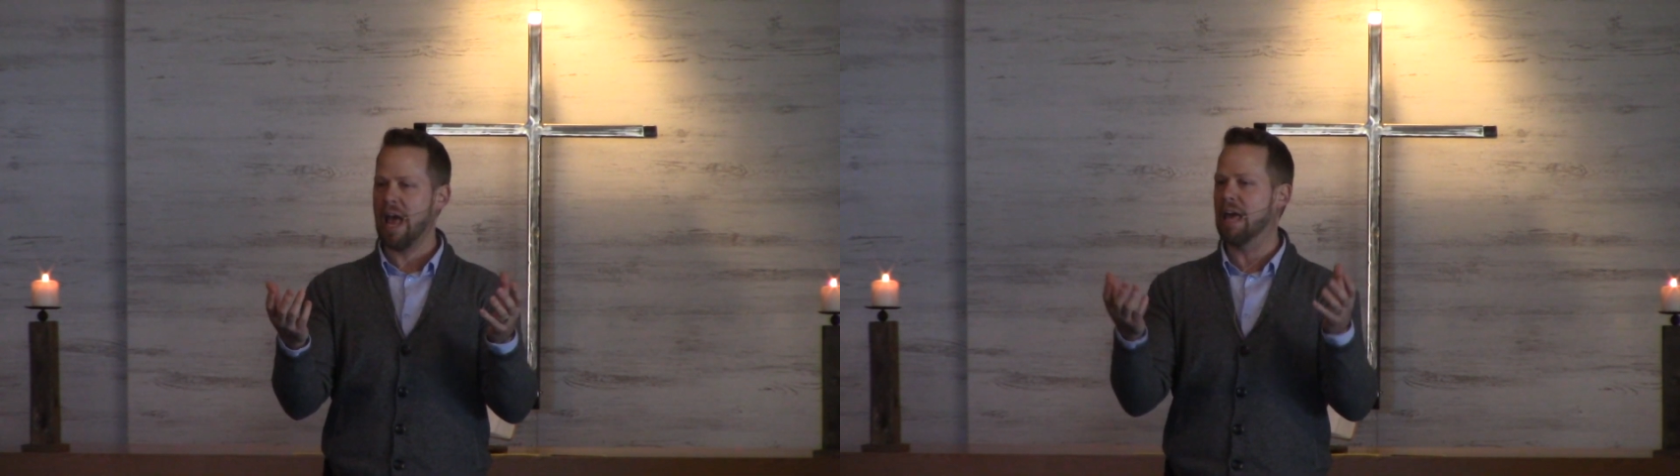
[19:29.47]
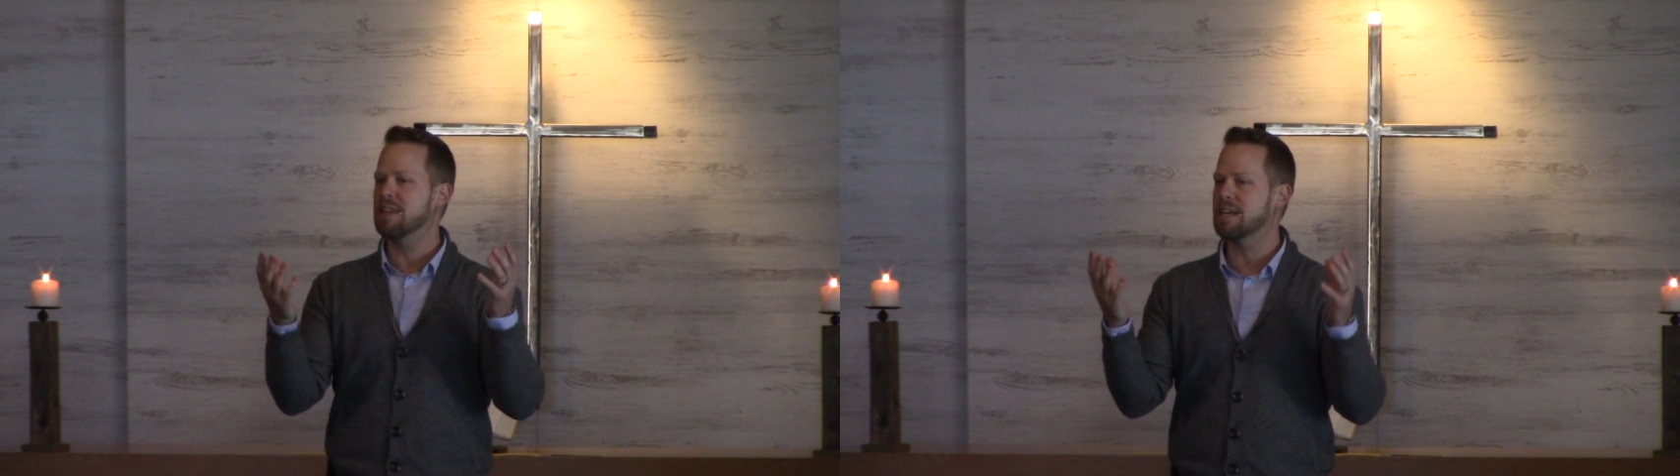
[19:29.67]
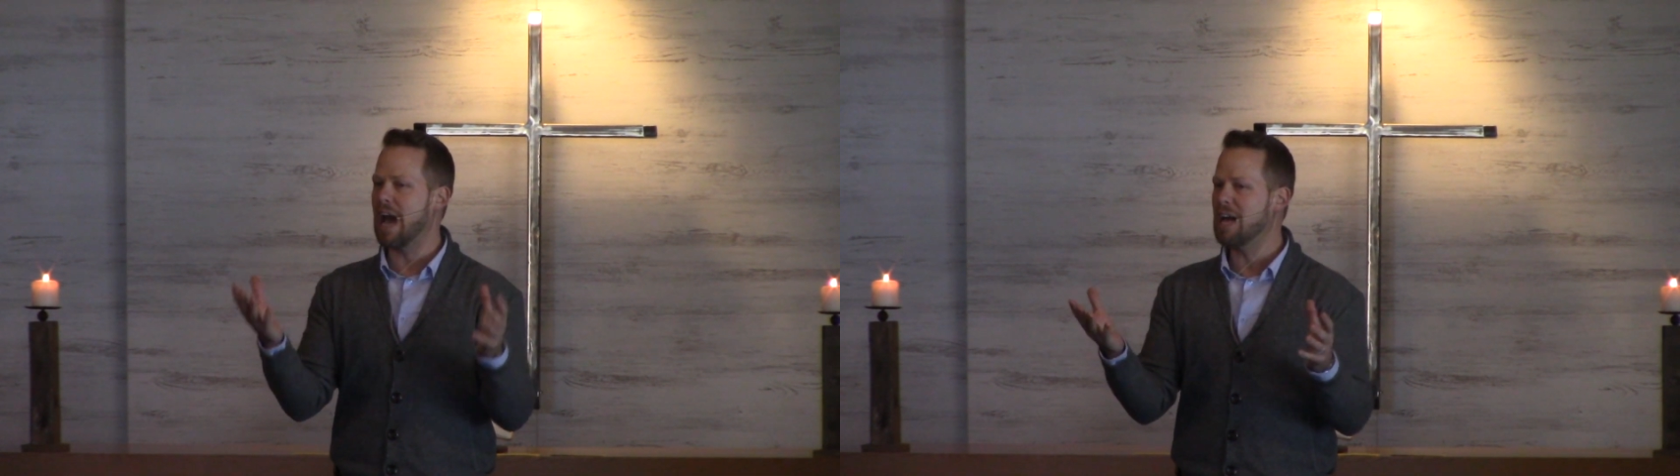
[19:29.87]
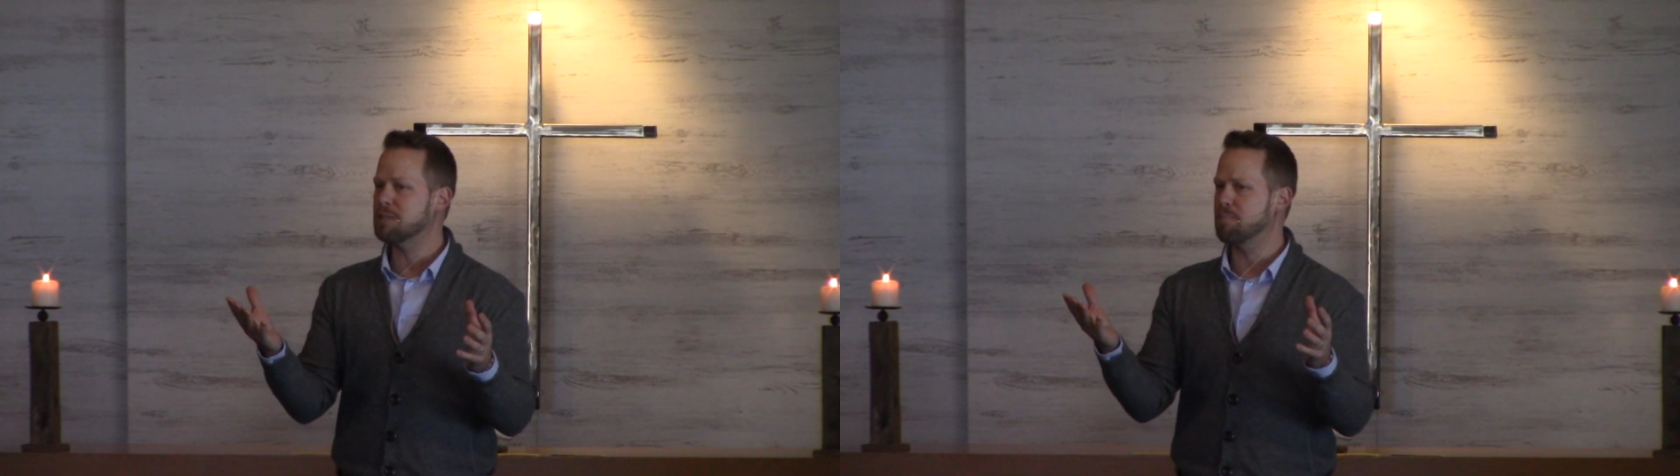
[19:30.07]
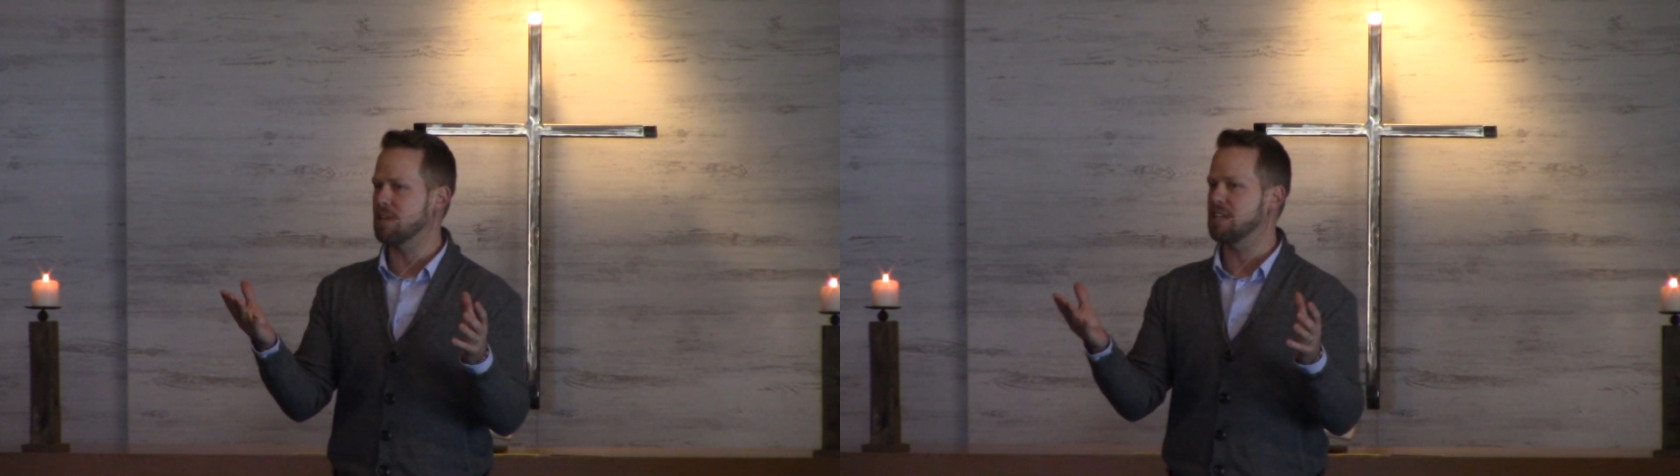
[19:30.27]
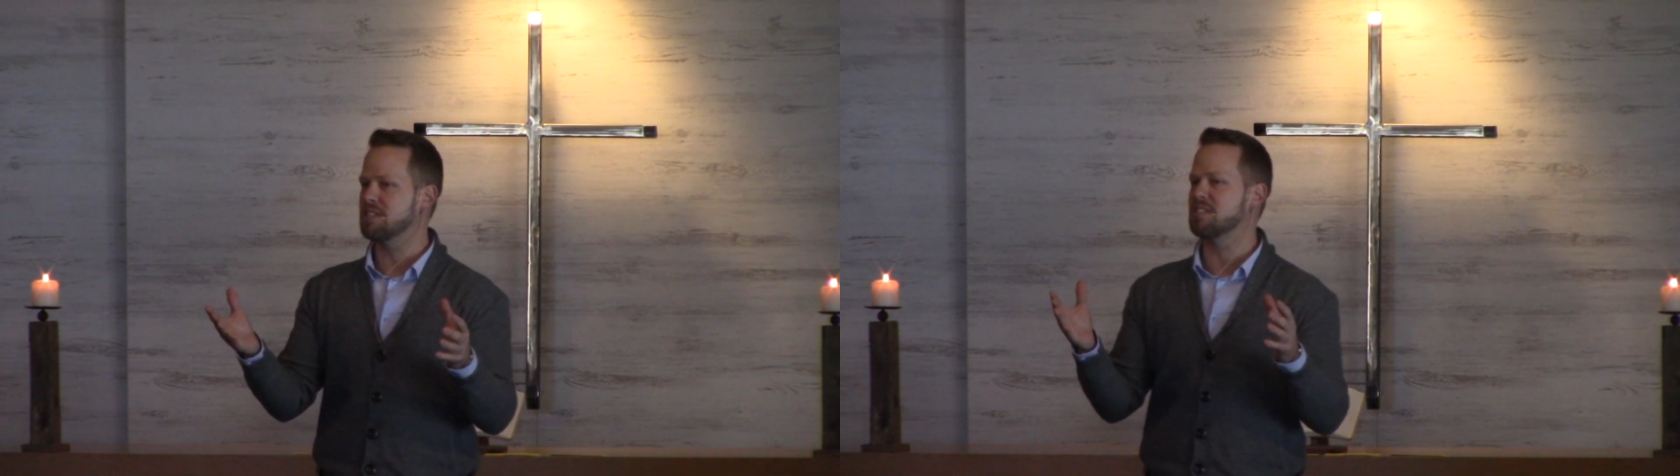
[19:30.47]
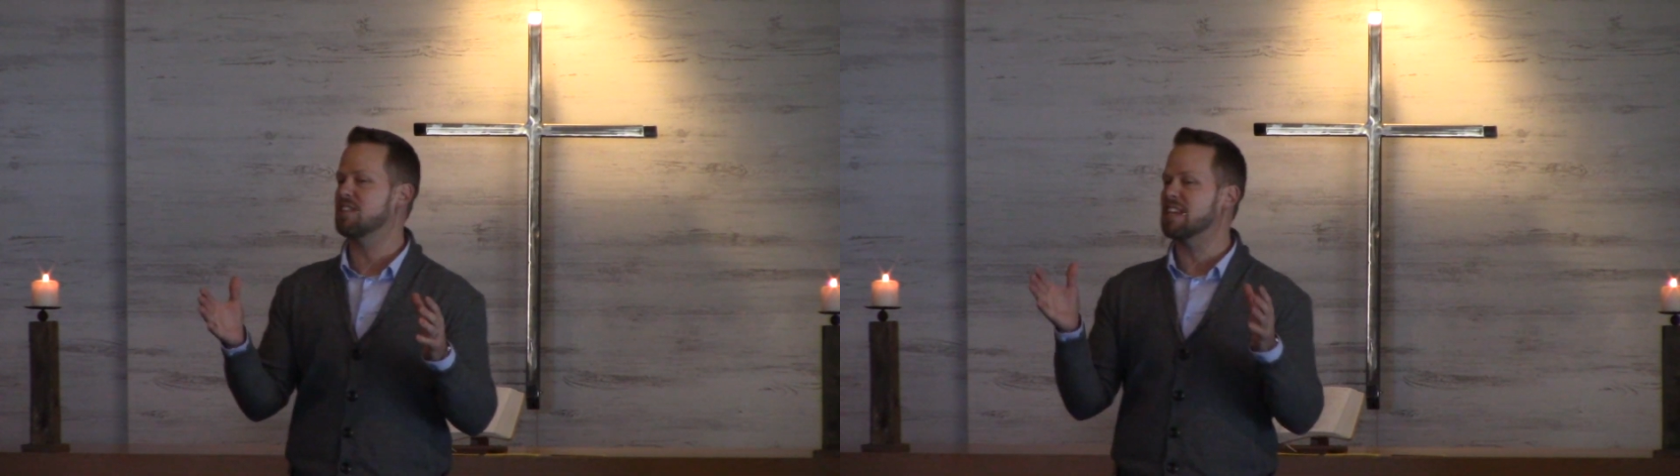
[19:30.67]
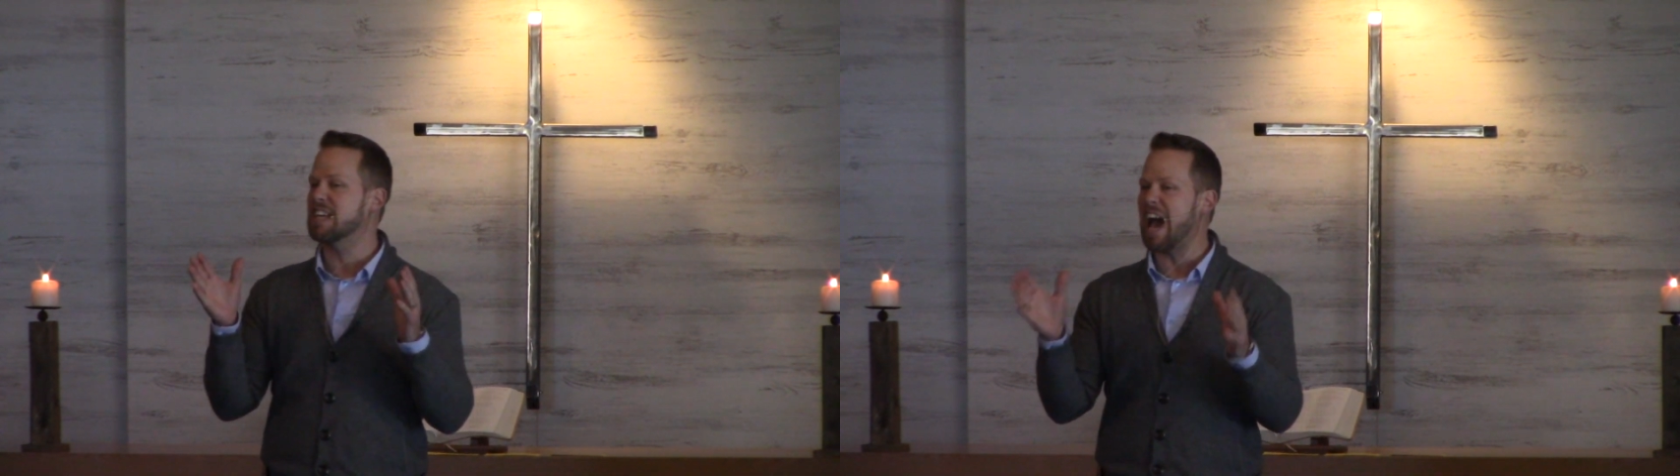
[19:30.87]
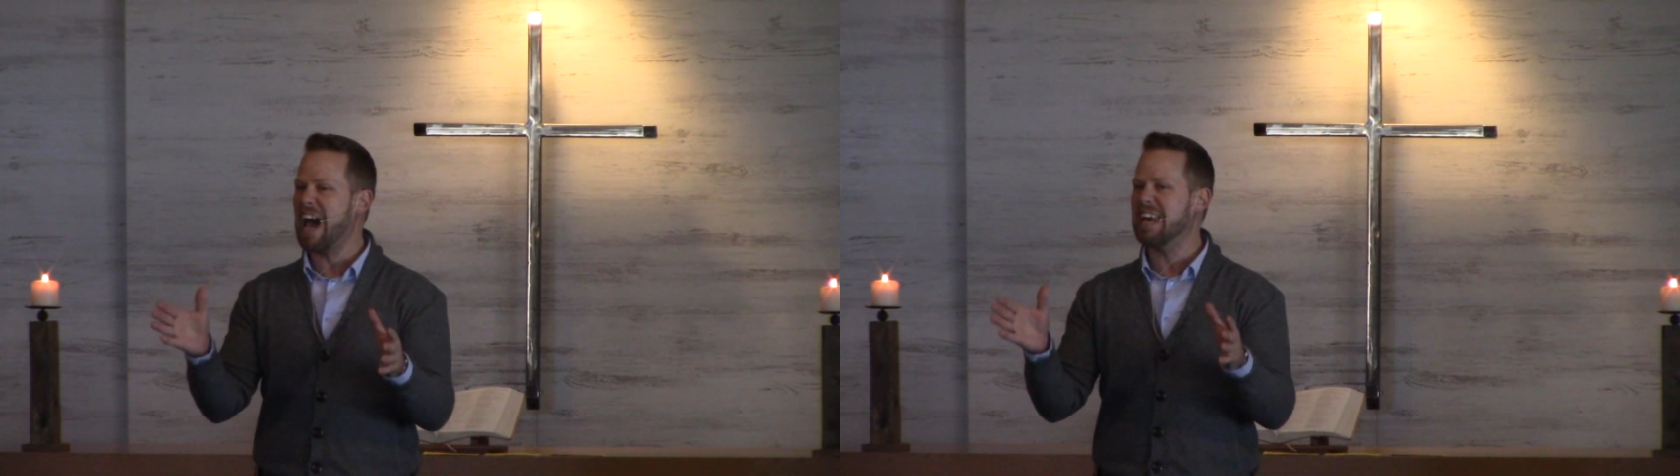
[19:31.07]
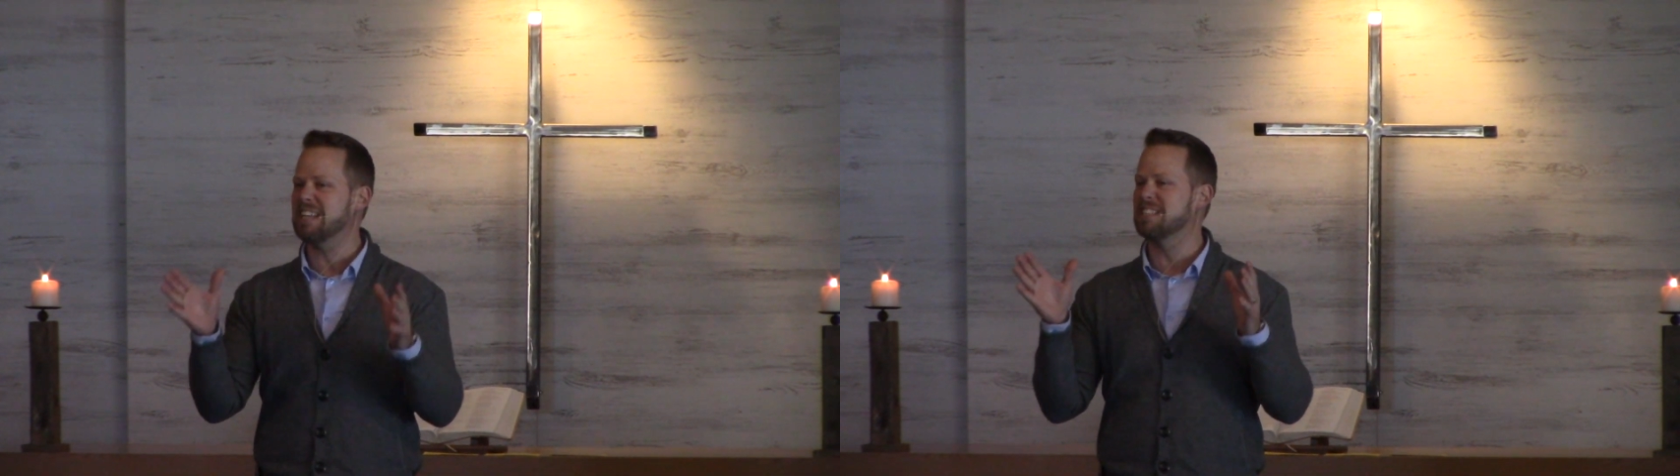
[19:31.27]
And the gospel is that
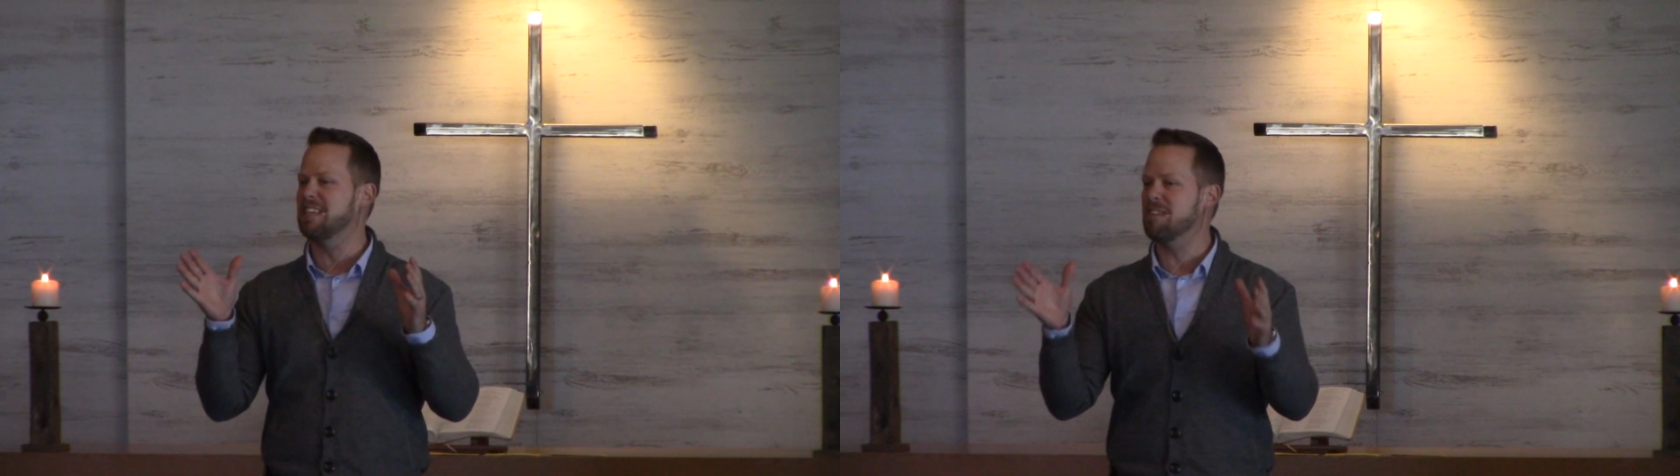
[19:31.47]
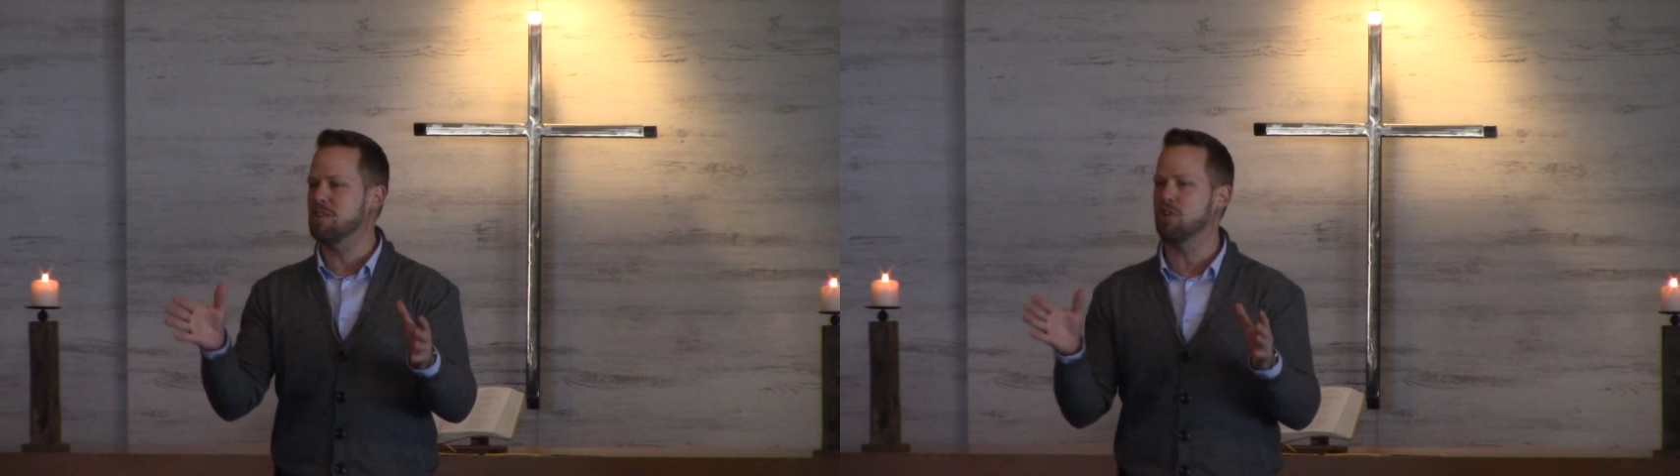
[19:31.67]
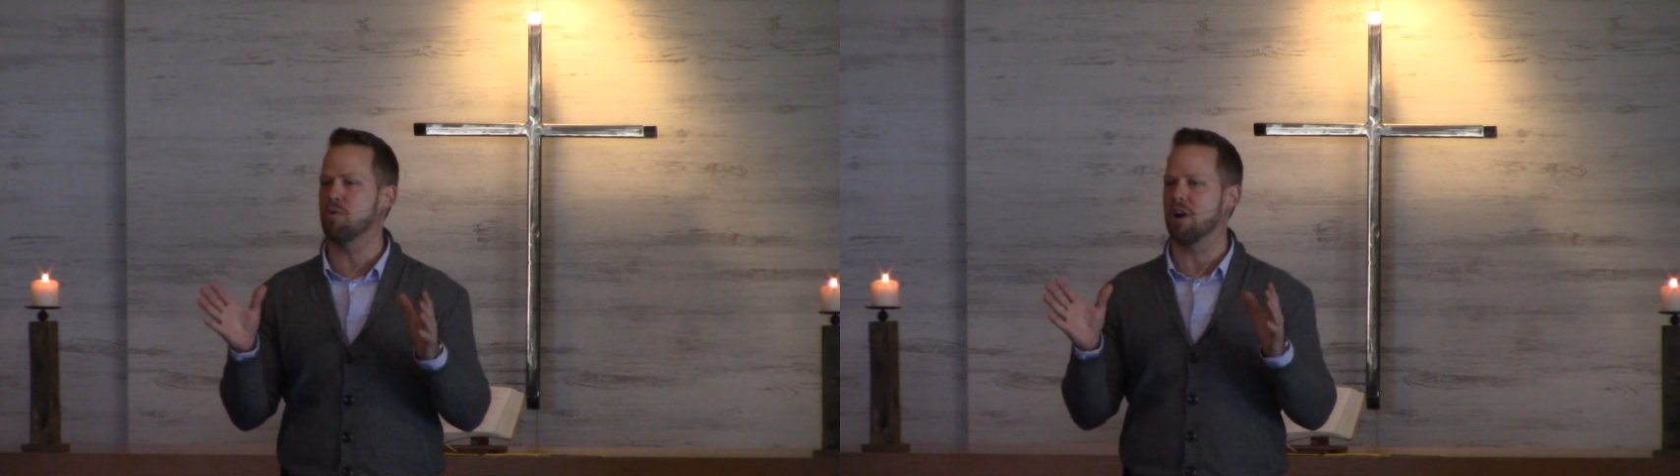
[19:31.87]
God has given you